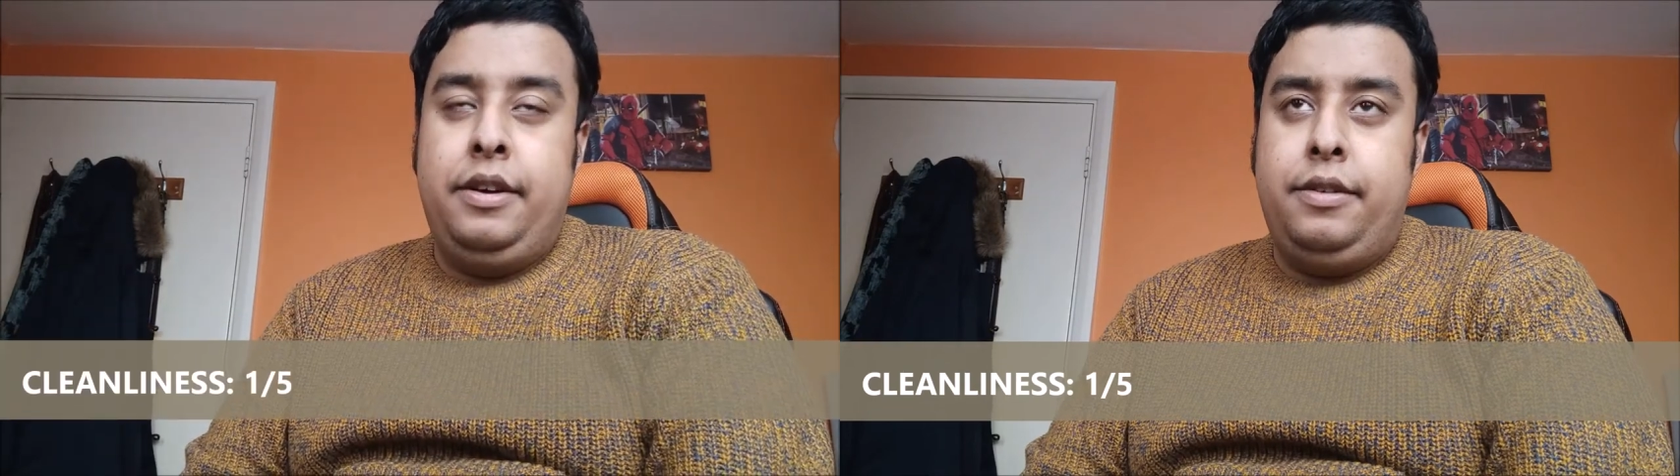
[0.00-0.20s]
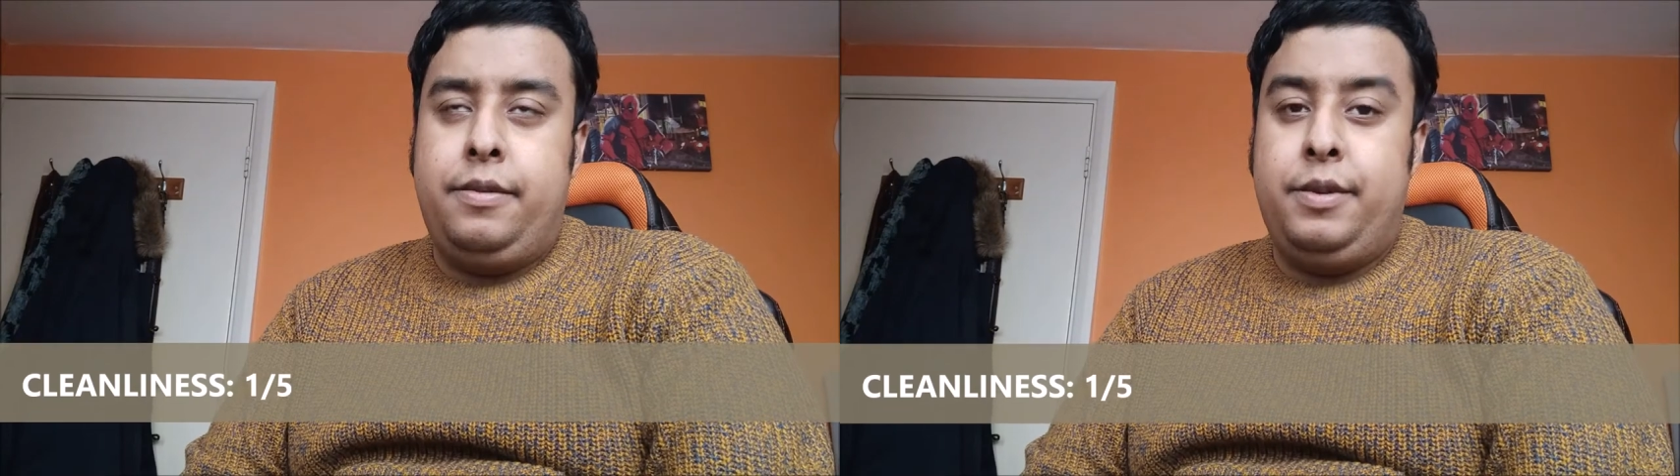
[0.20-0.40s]

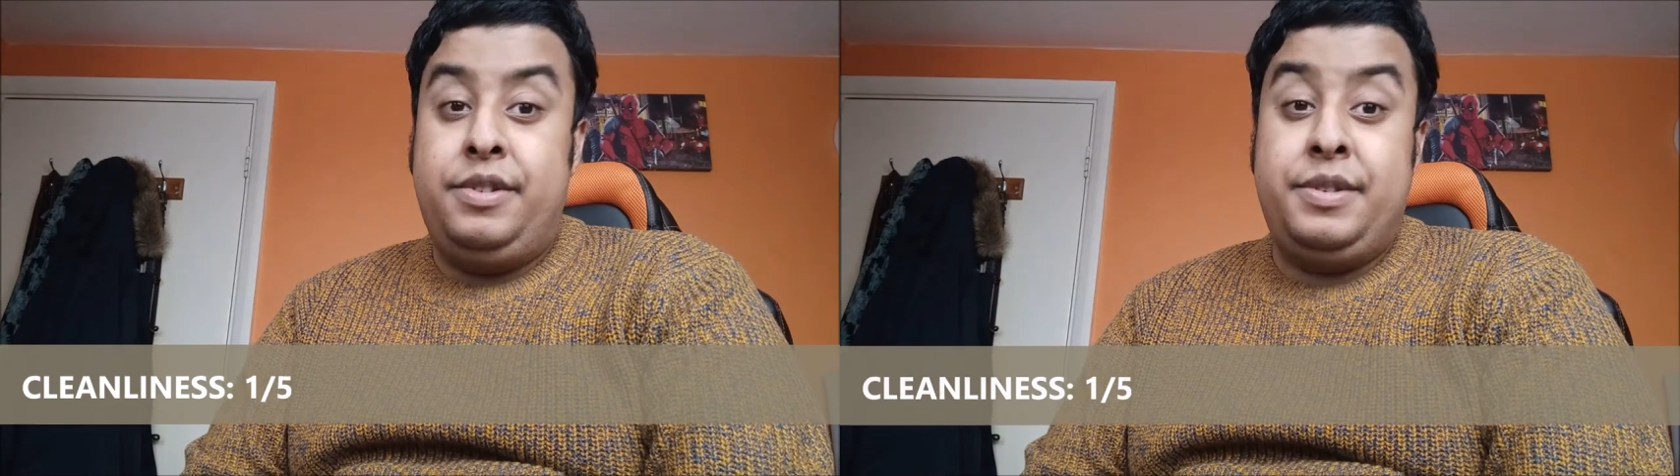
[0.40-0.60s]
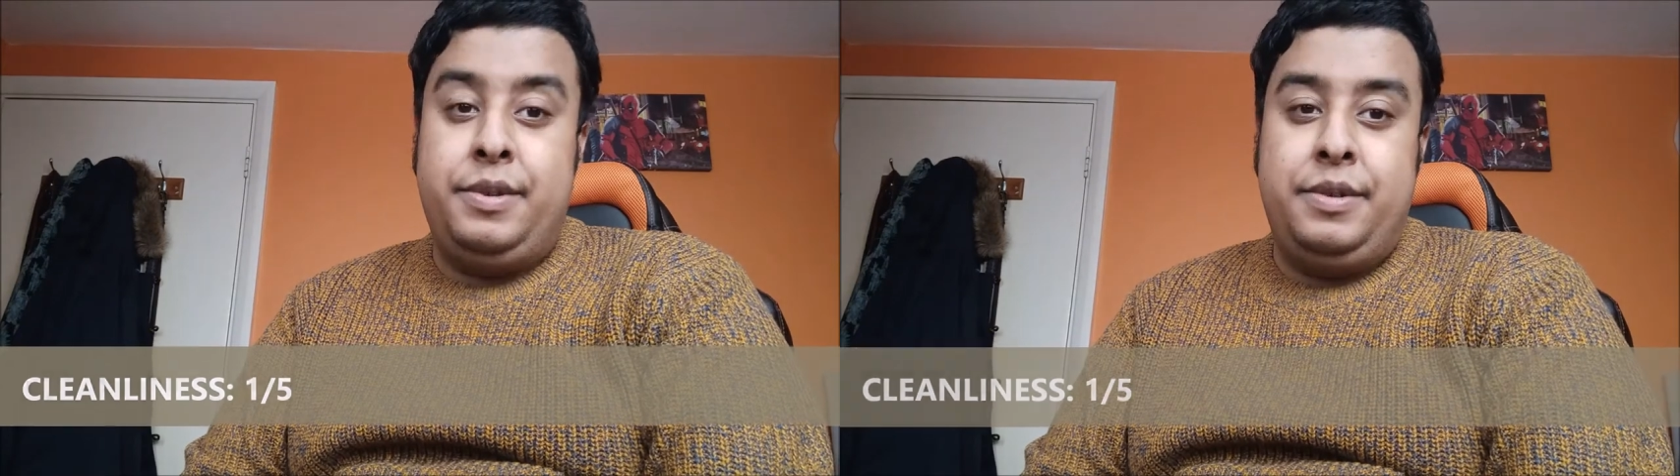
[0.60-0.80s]

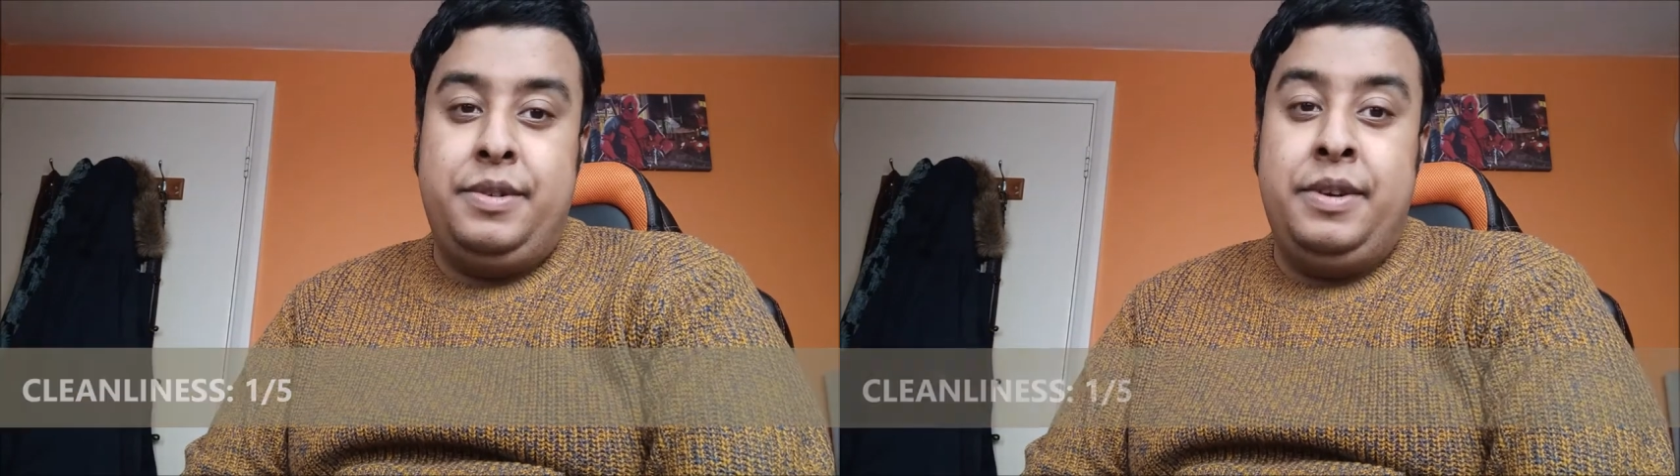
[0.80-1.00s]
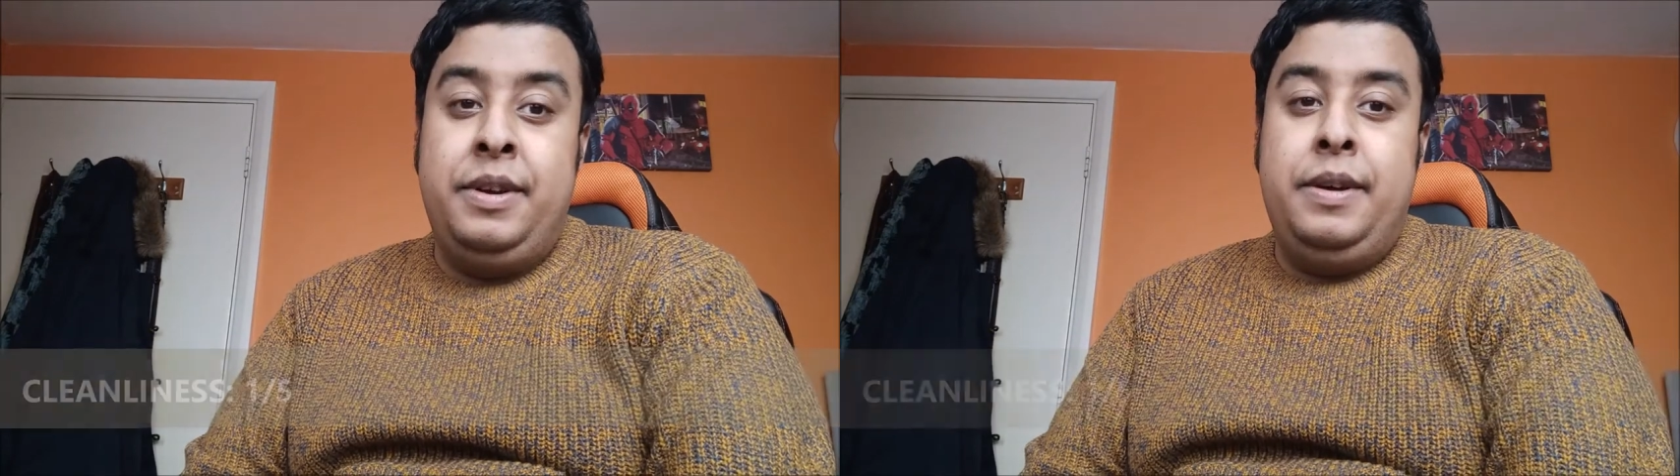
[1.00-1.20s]
Overall
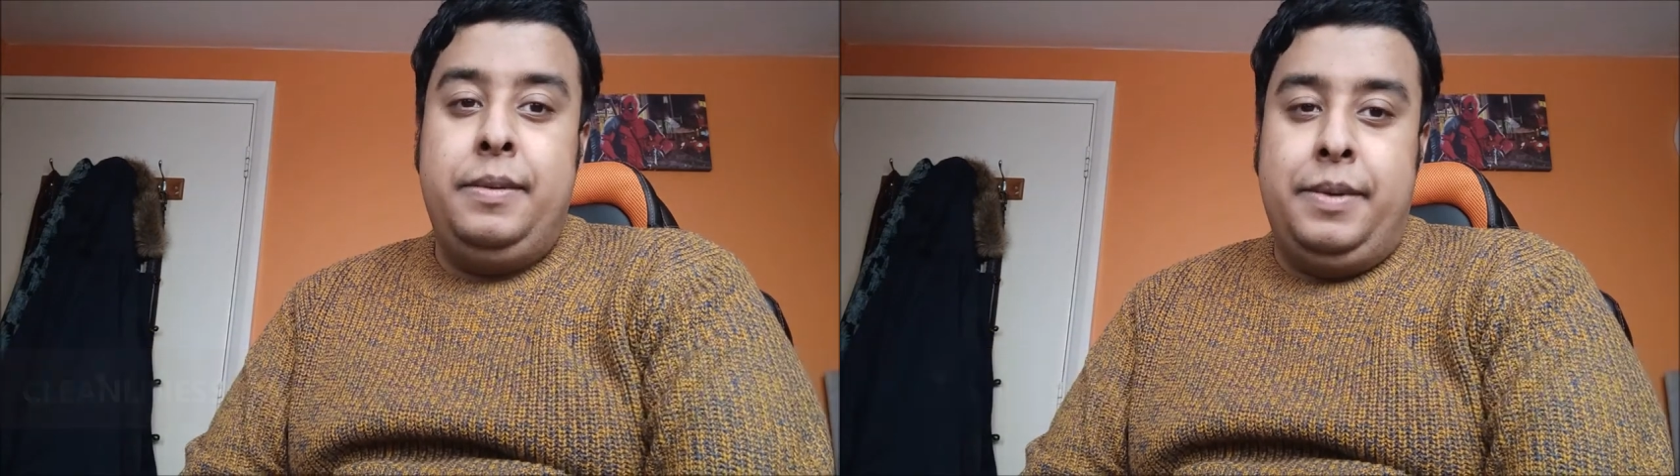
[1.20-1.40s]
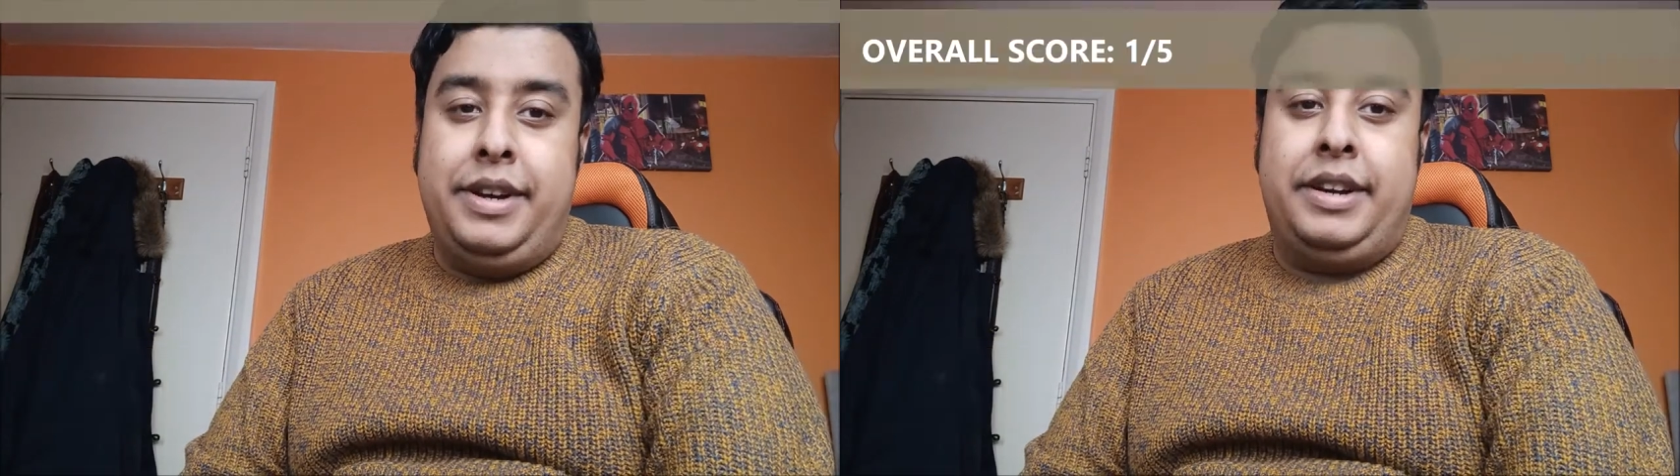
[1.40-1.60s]
score,
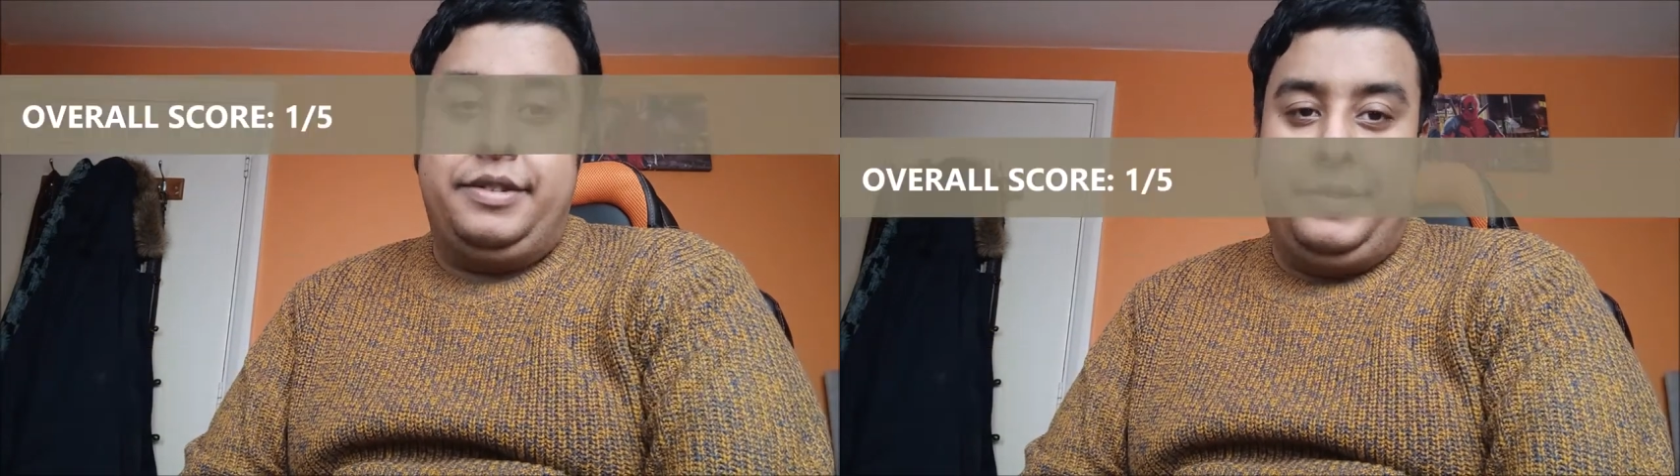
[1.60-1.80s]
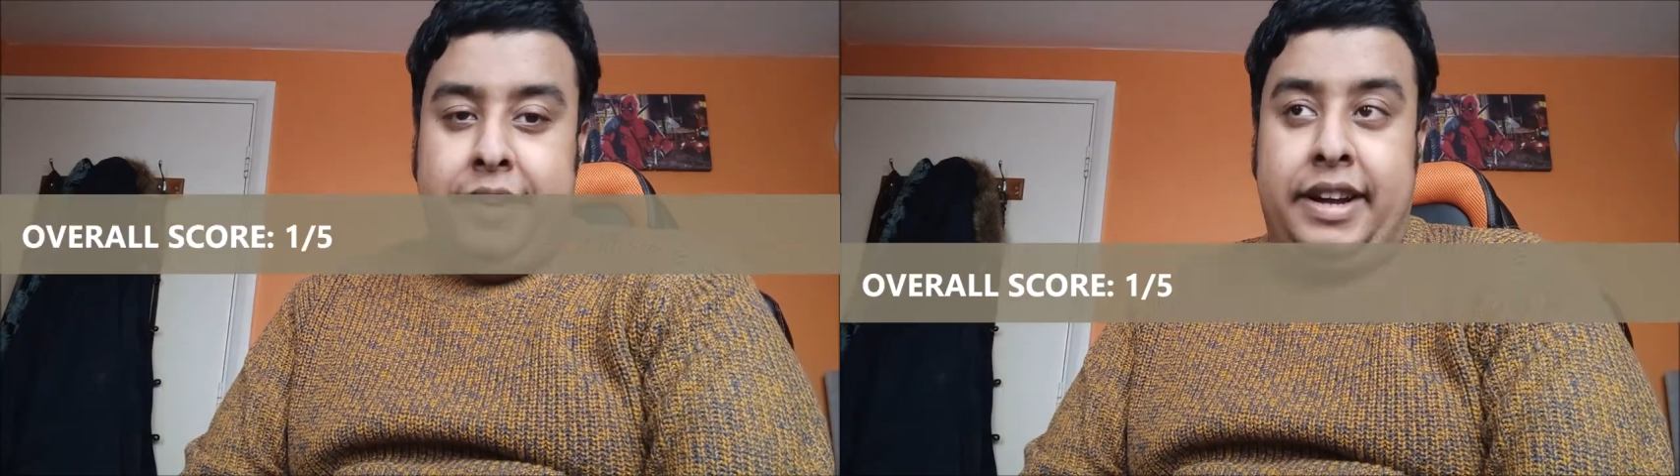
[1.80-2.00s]
1
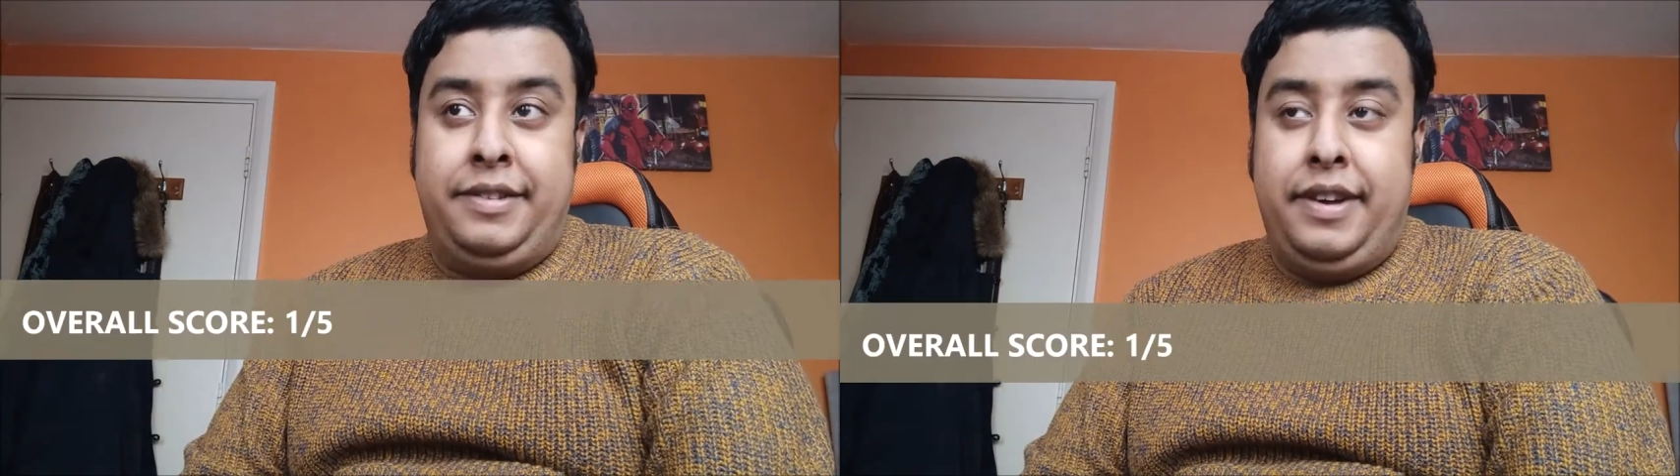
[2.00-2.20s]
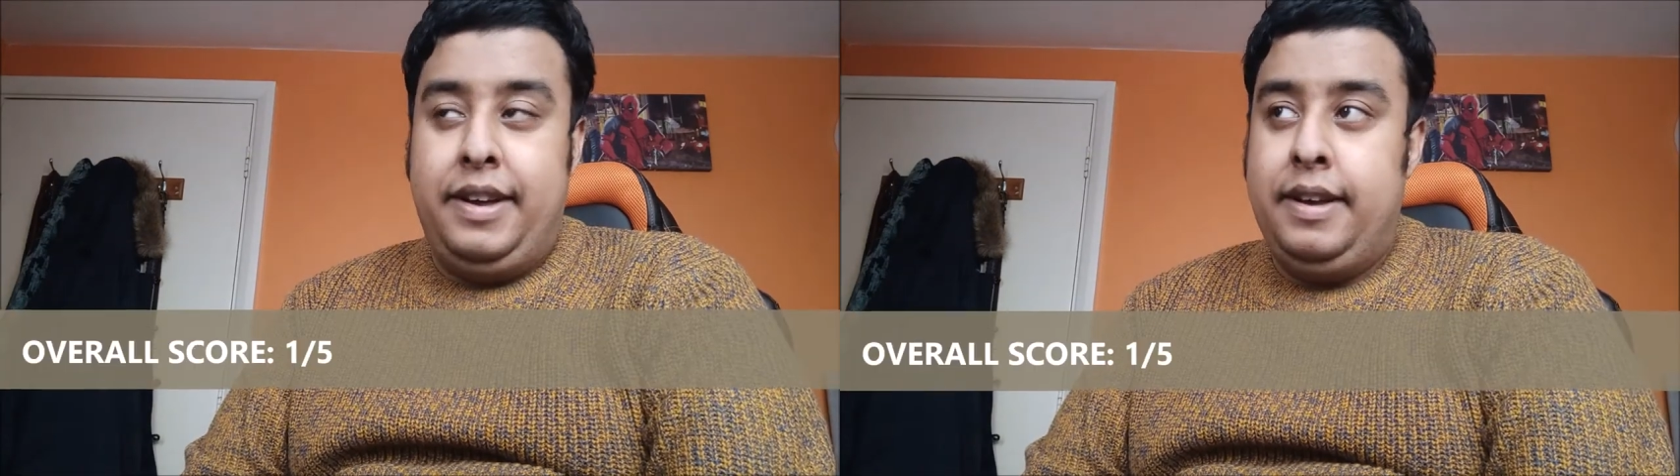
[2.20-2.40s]
out of
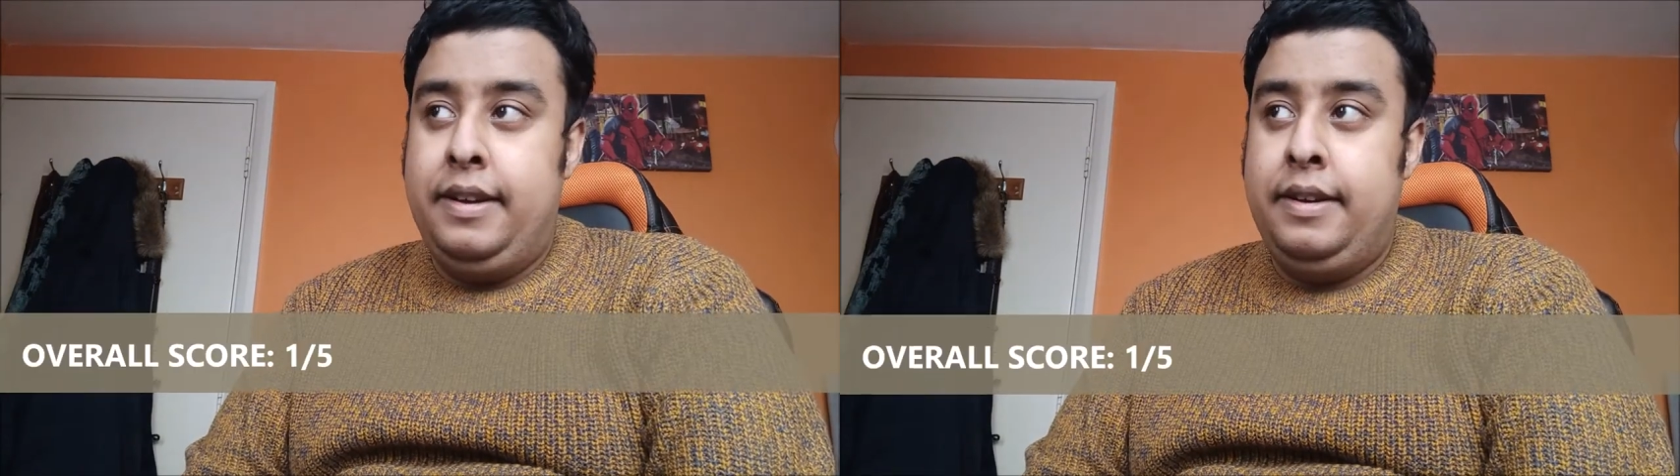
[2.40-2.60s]
5.